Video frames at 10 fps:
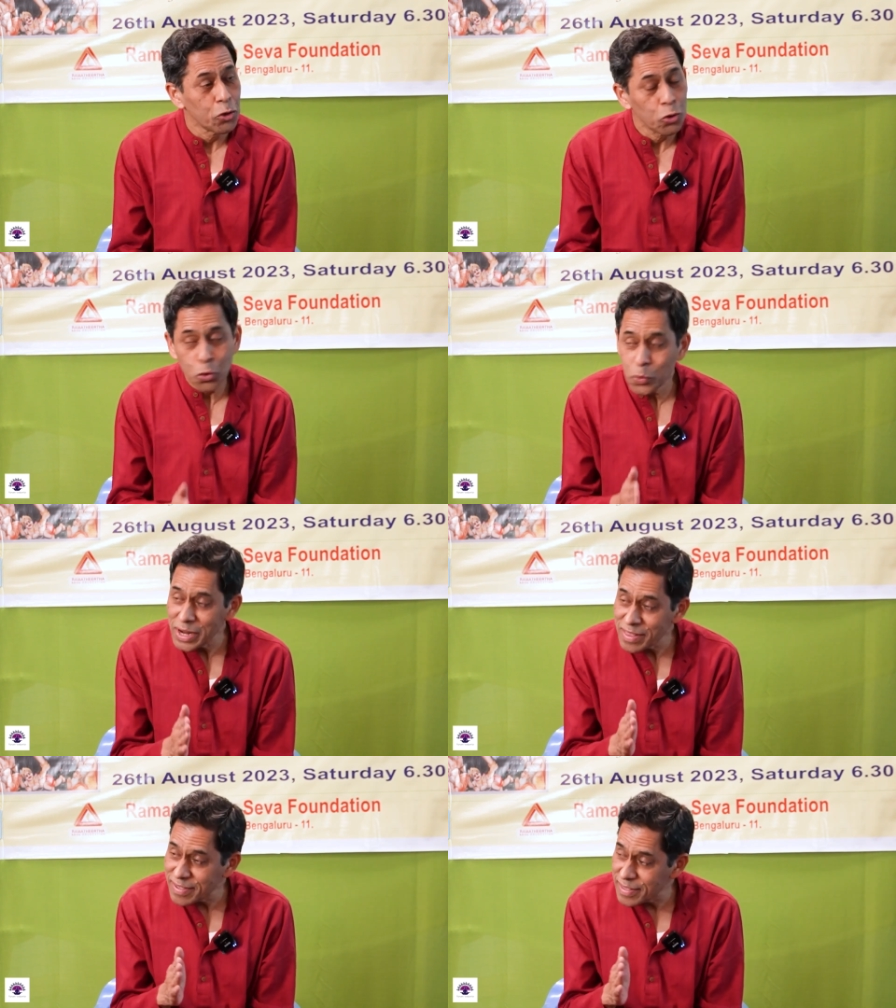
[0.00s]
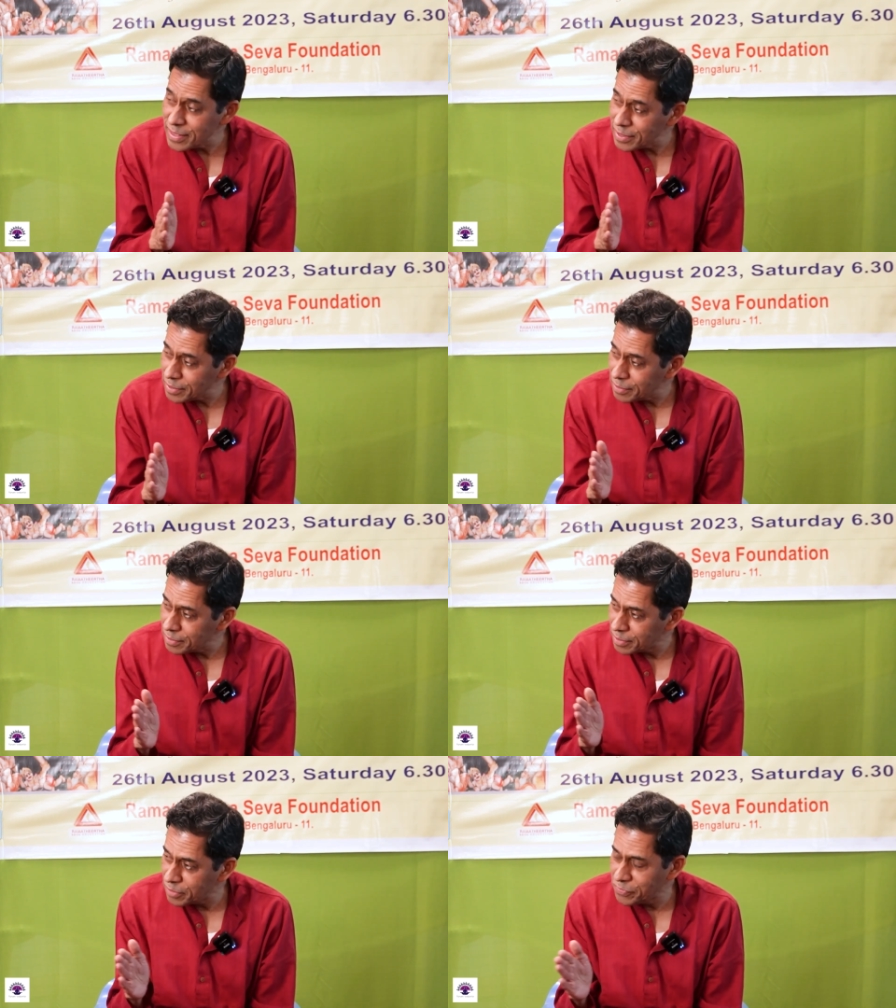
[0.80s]
You will see
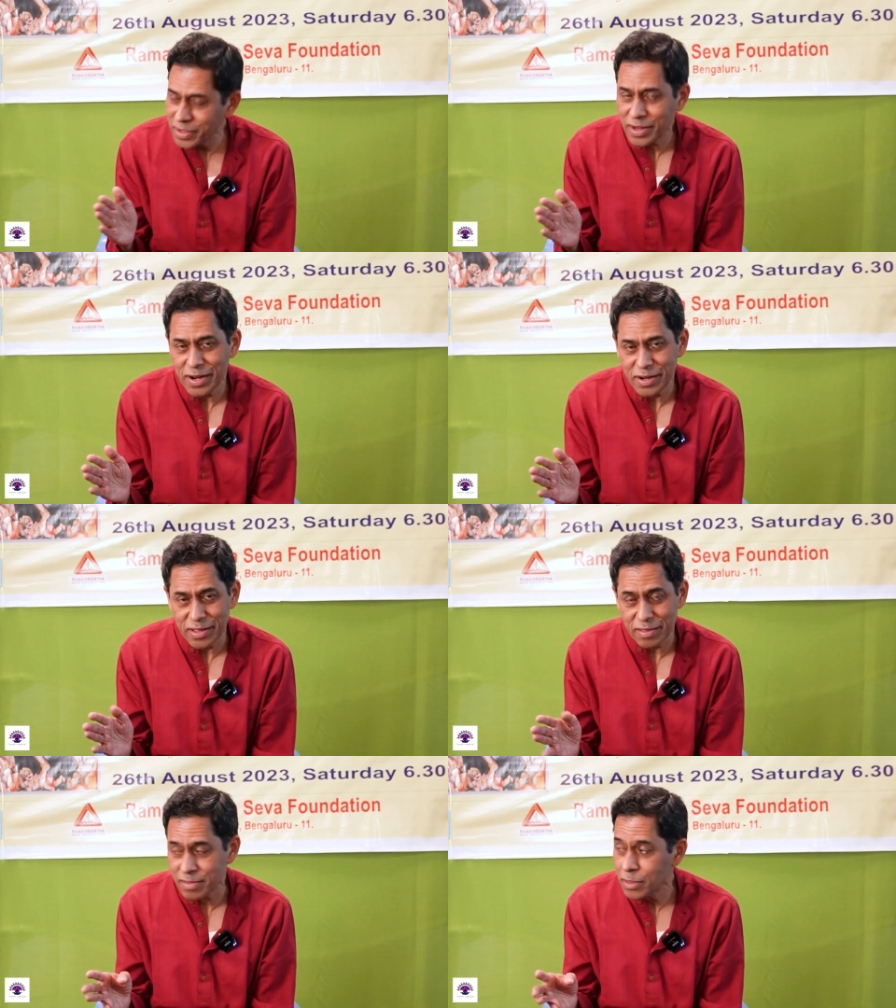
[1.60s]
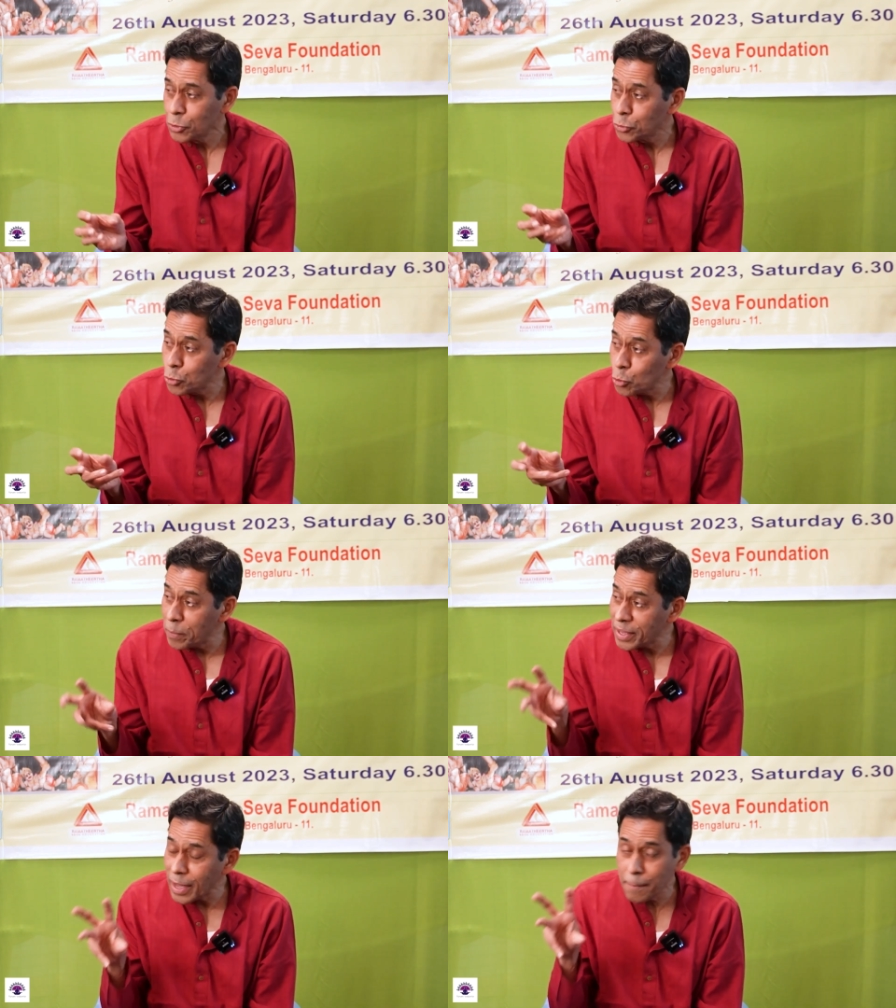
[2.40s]
difficulties. You
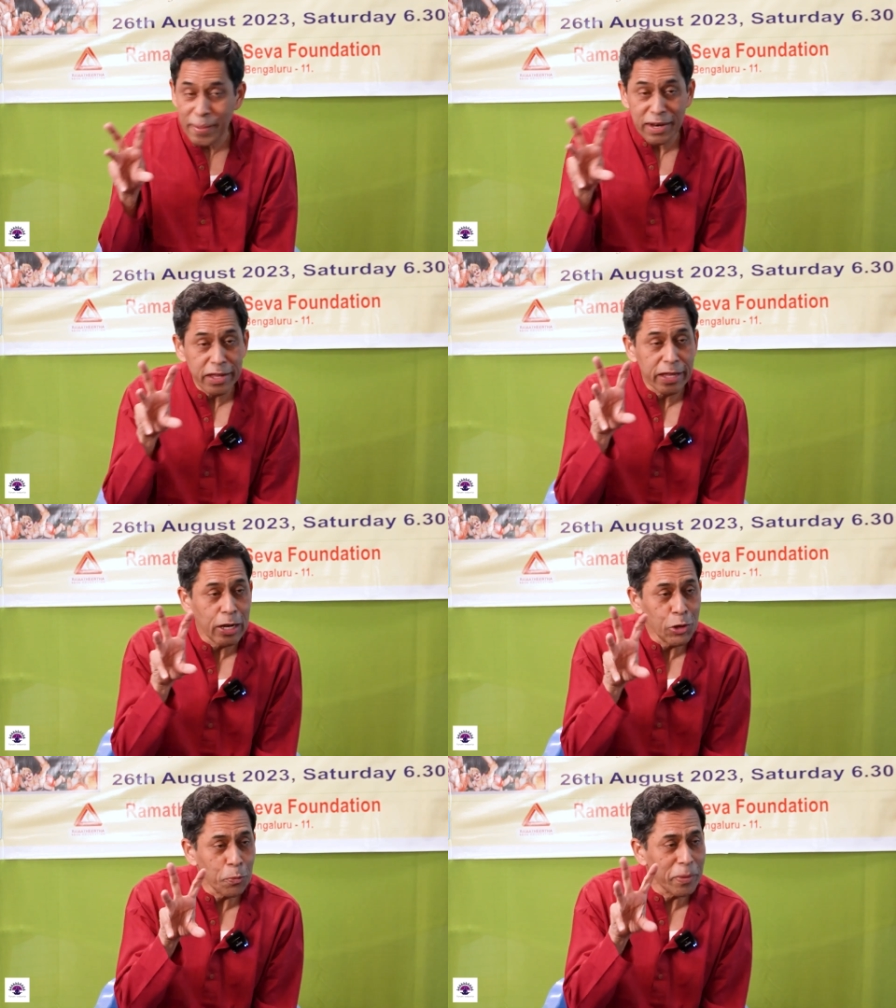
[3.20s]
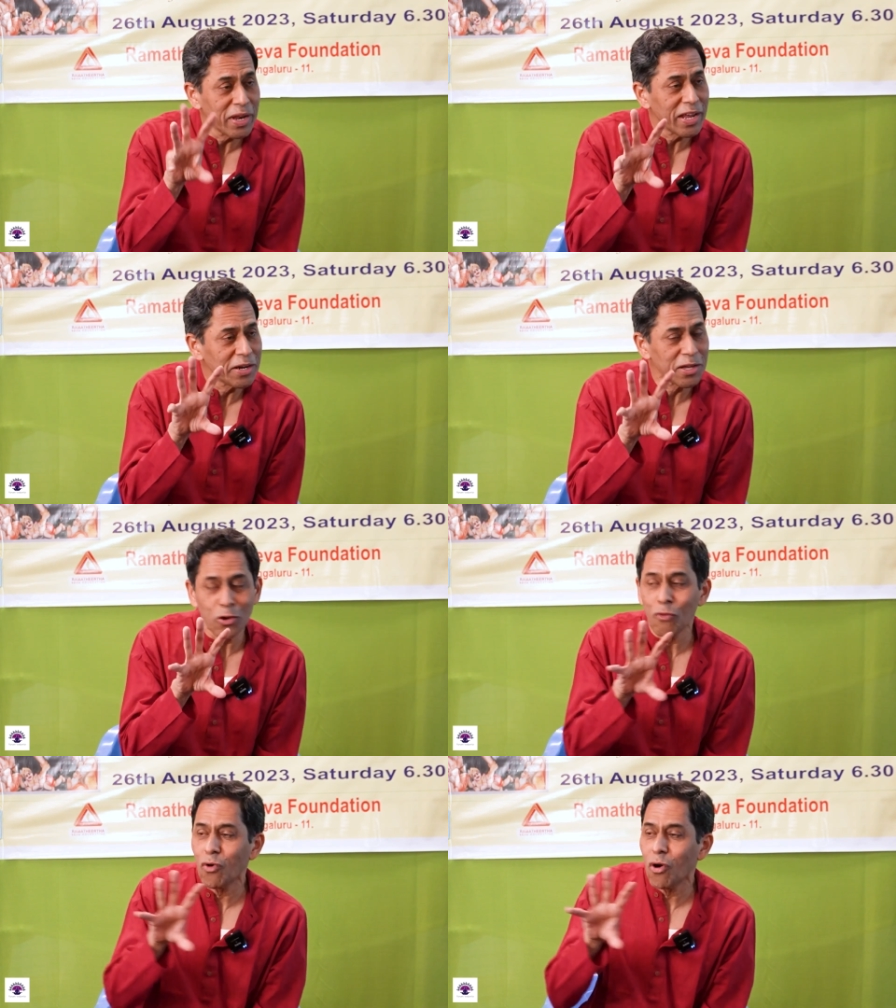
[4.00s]
become an
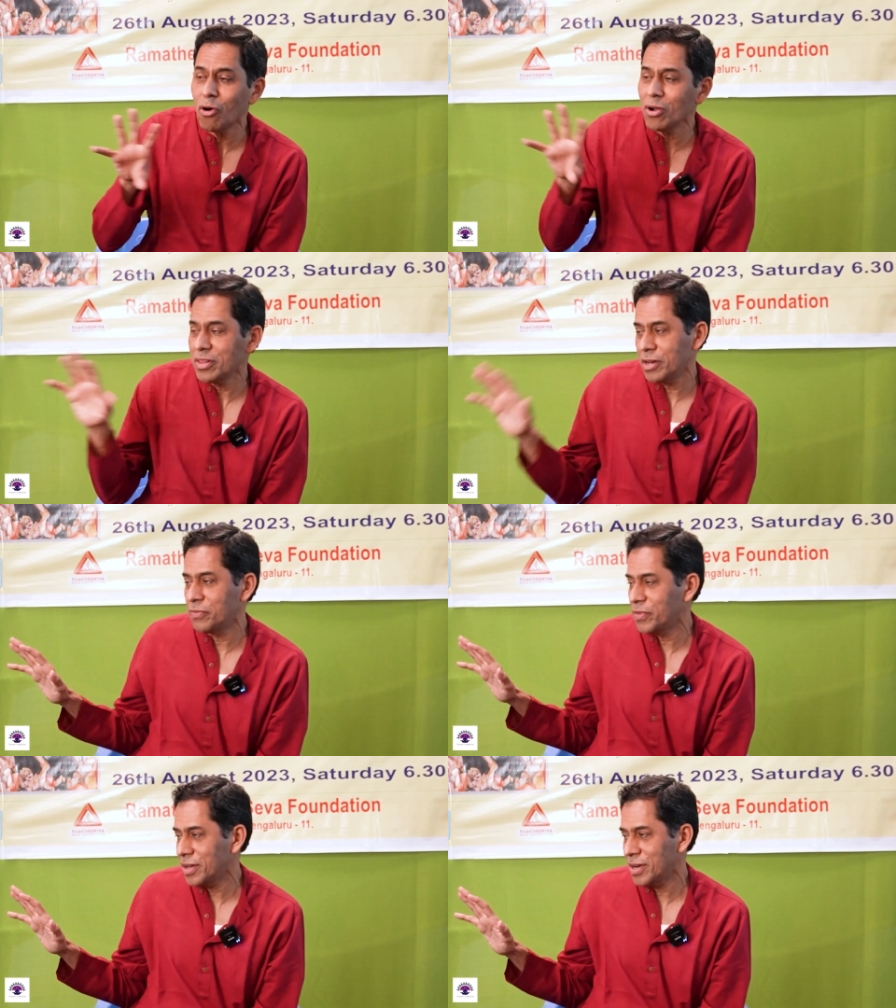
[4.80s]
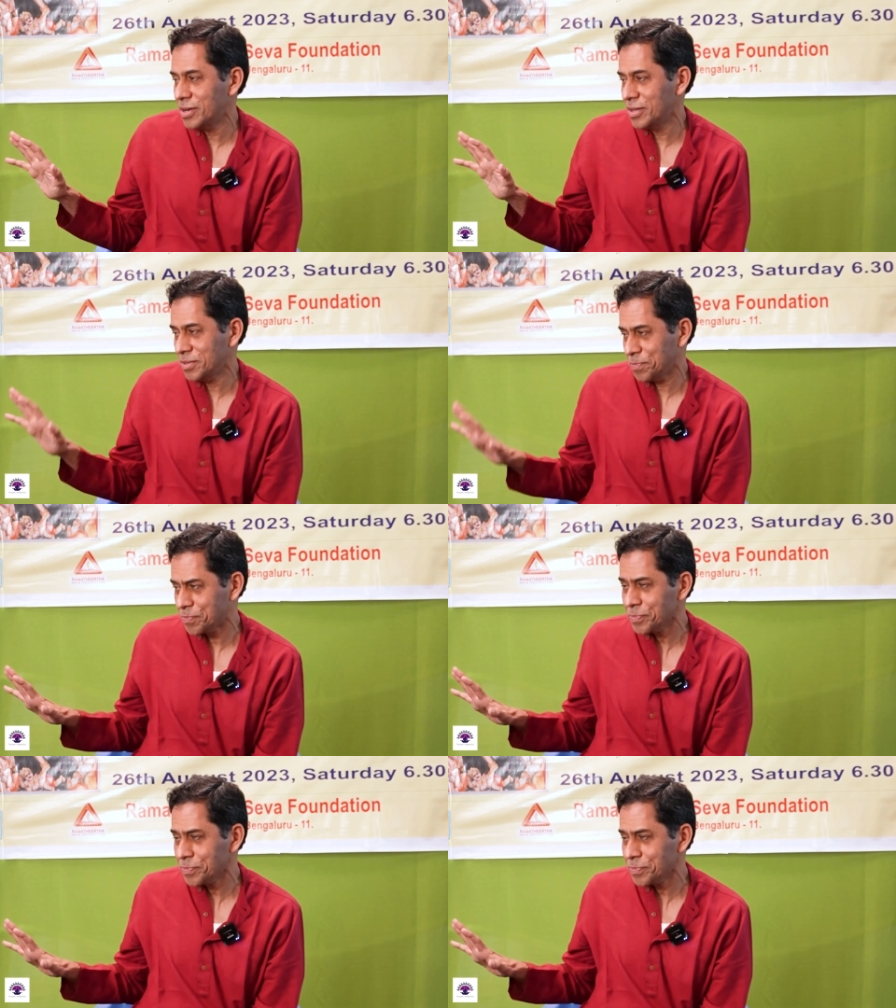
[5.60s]
illuminator of all the difficulties.